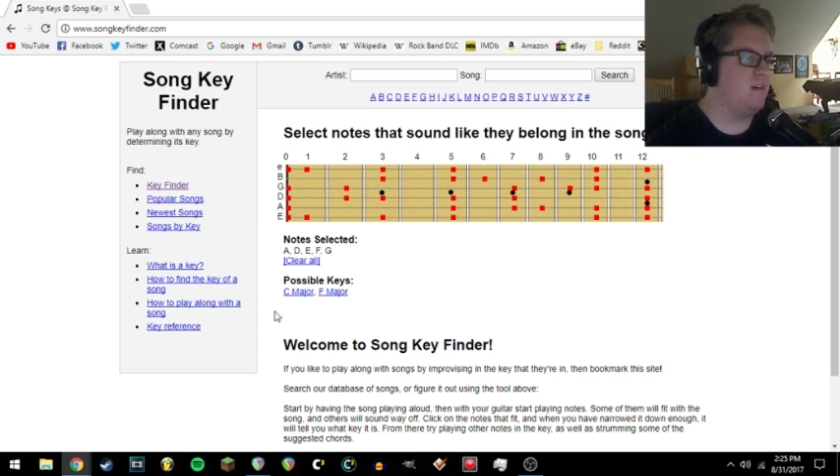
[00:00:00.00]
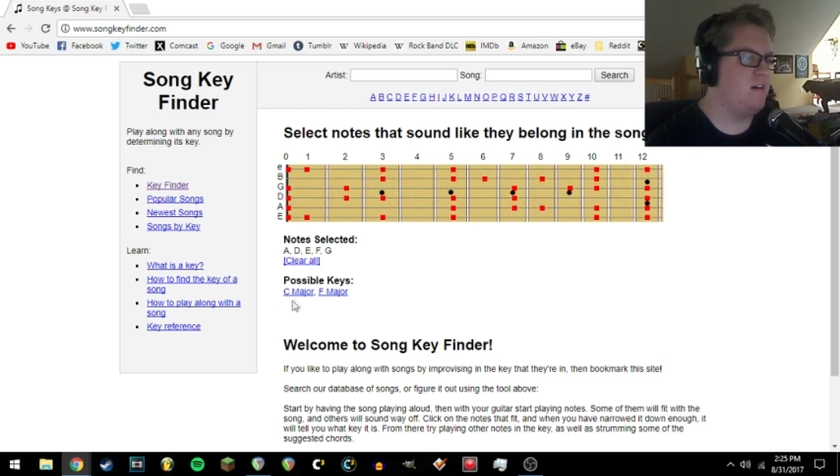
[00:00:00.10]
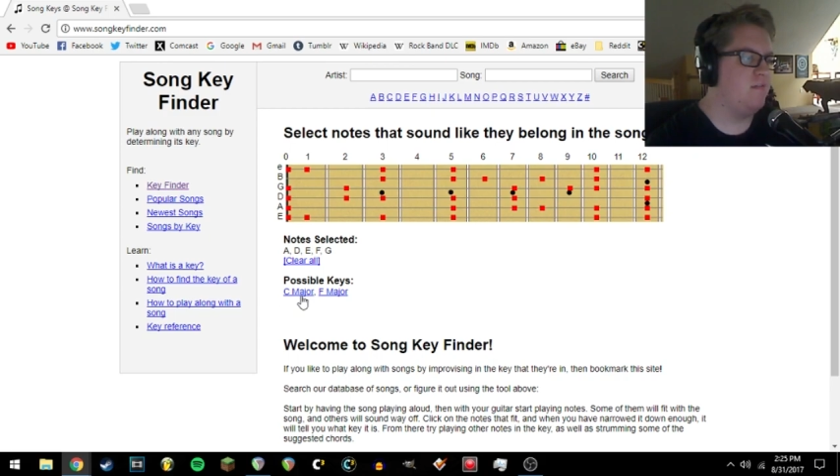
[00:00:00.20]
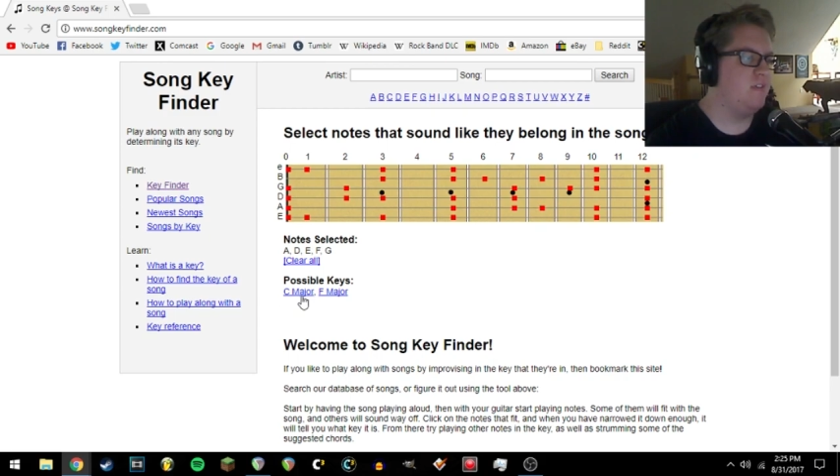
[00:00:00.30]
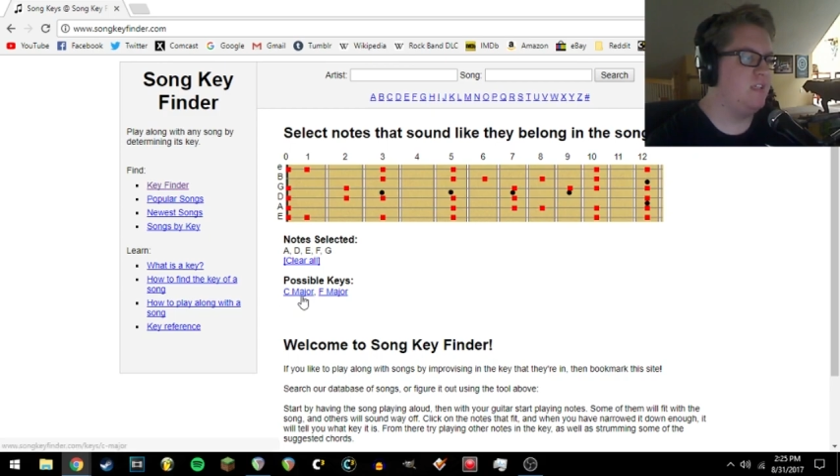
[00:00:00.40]

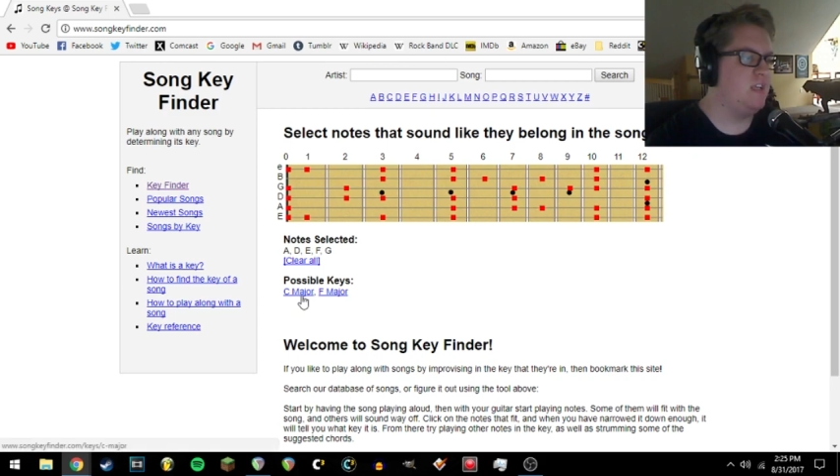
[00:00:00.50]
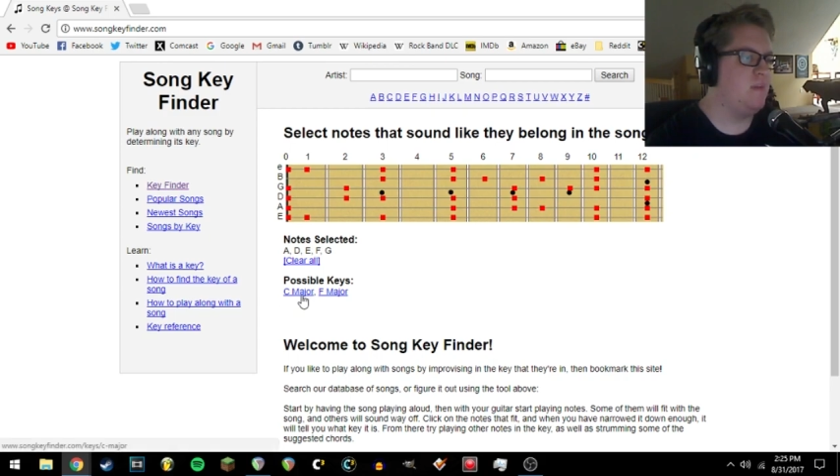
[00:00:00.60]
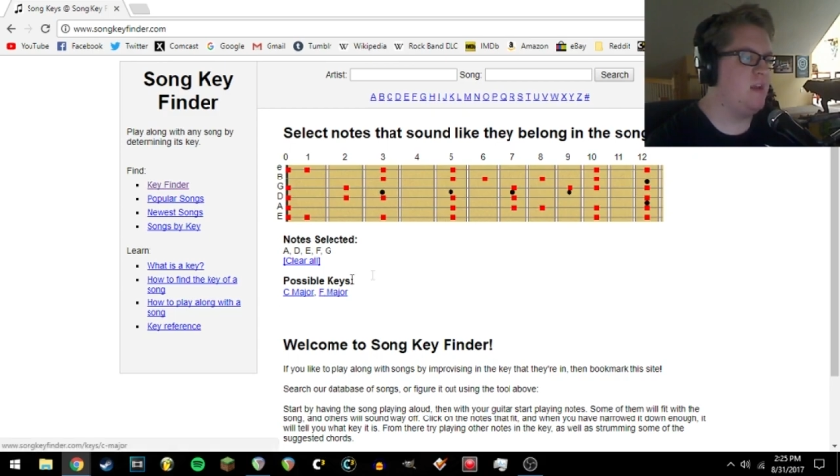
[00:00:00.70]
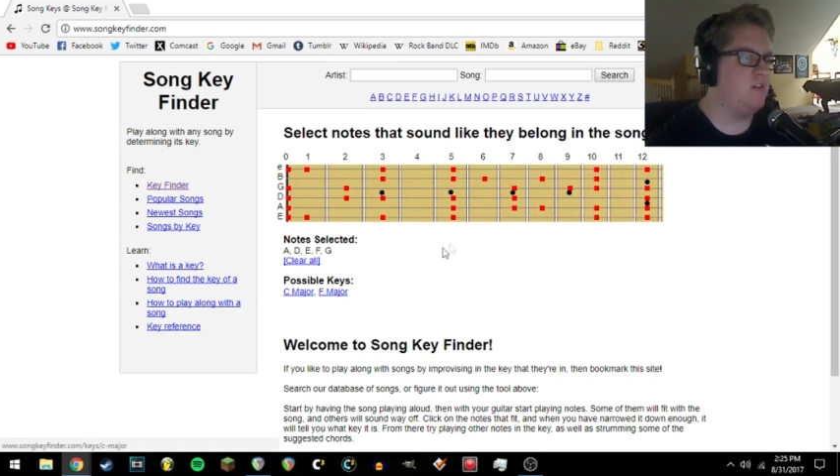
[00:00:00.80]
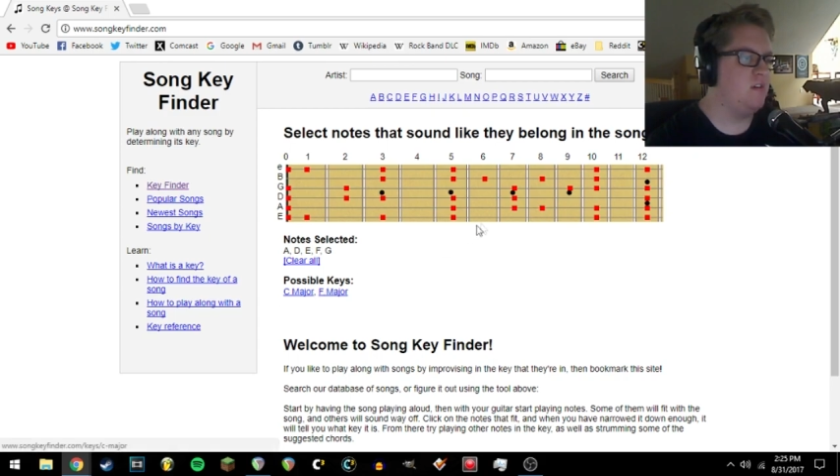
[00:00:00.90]
of C
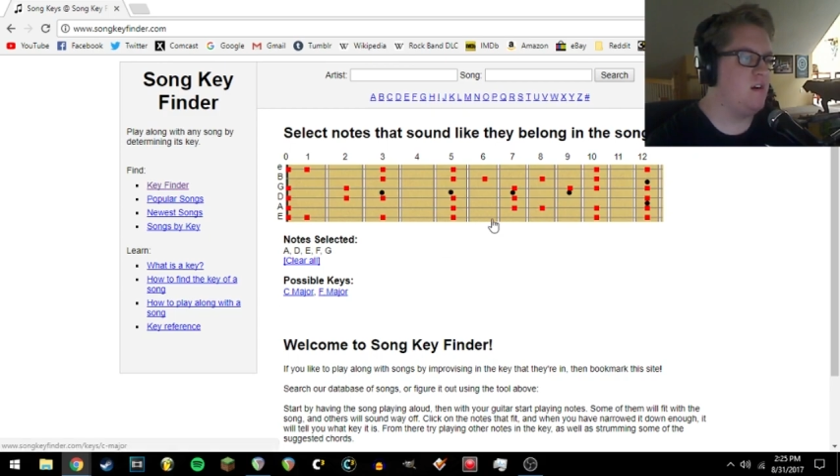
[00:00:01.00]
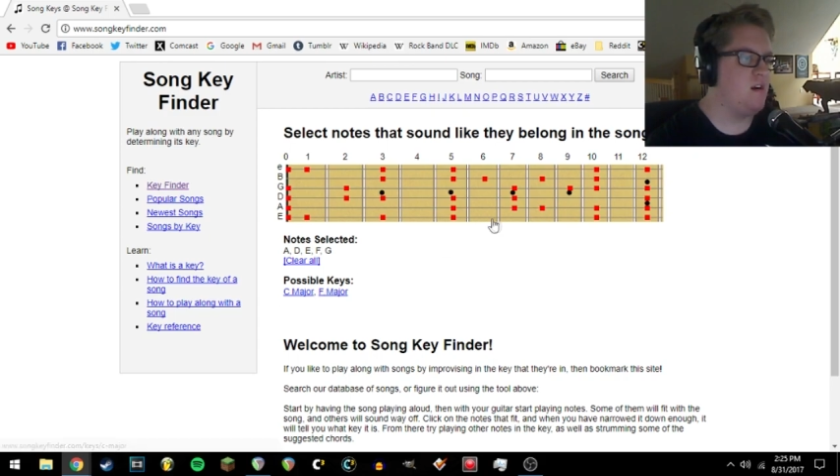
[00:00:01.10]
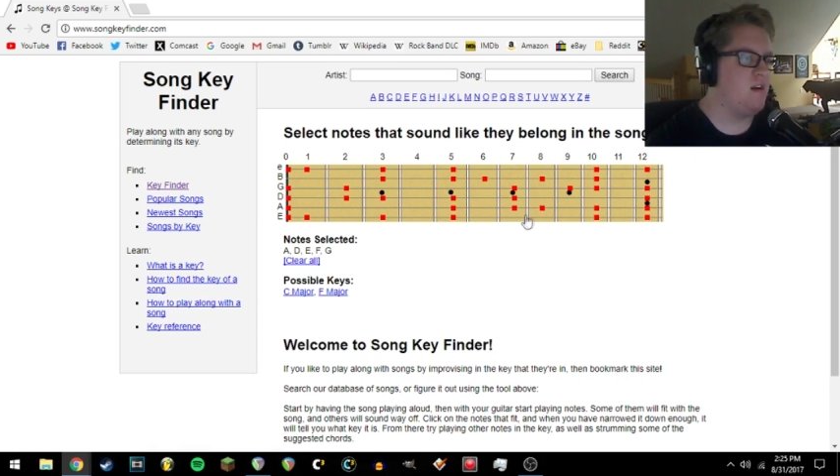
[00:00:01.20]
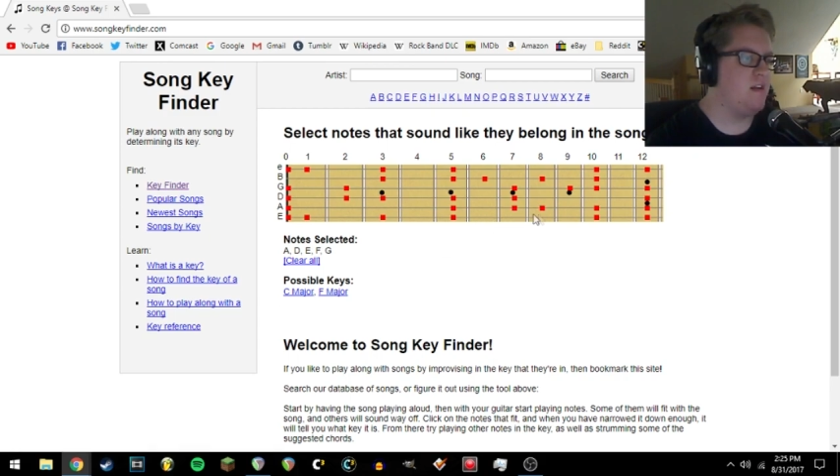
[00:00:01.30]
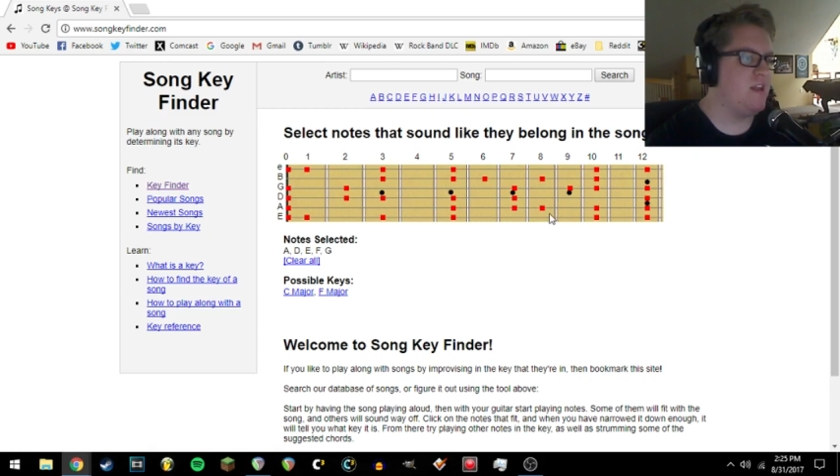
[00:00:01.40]
major
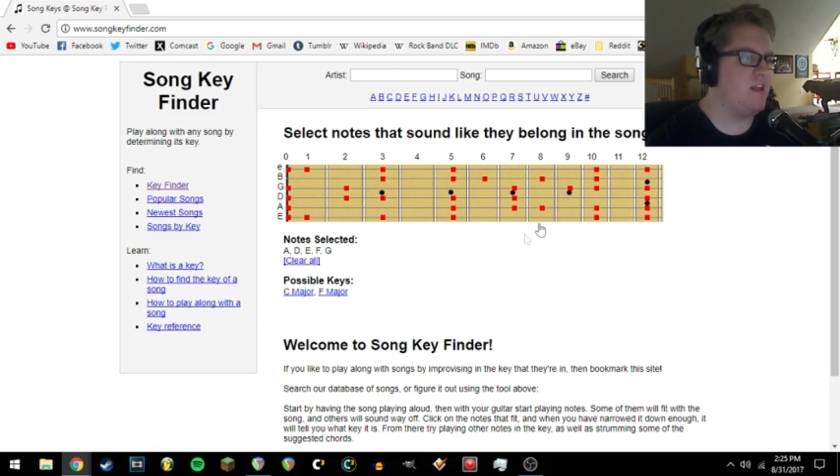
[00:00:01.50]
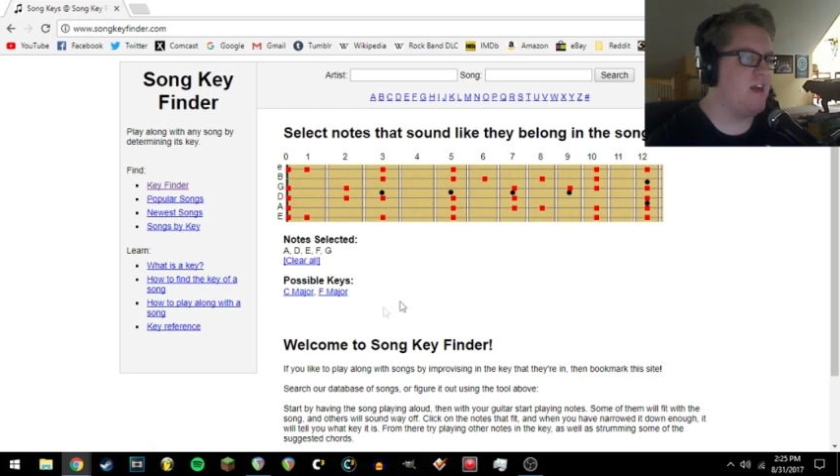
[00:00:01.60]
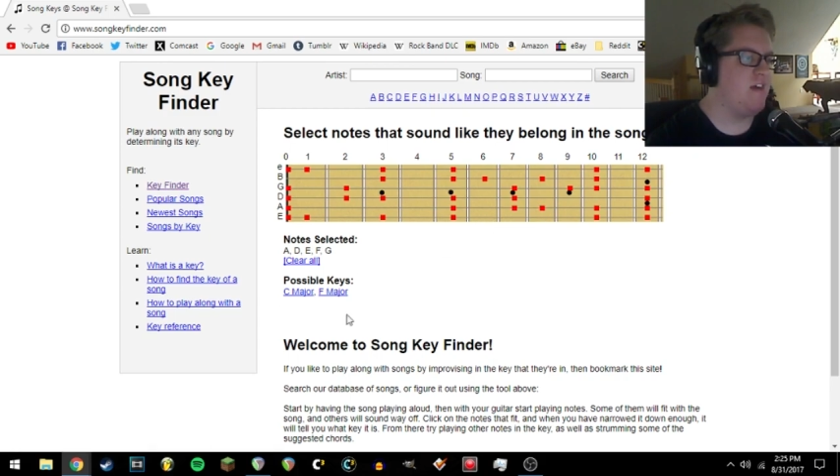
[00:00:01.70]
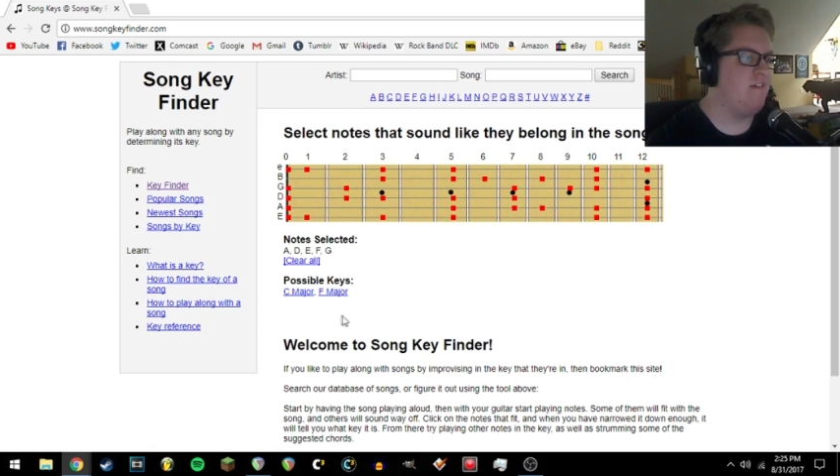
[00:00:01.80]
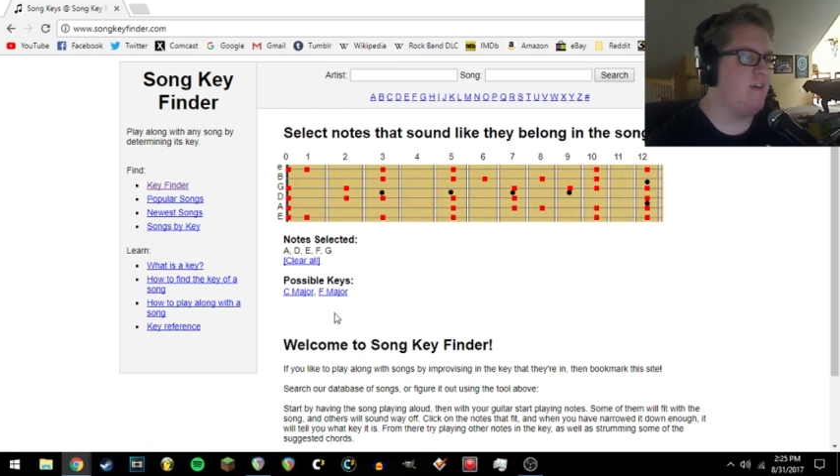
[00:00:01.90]
are E and F,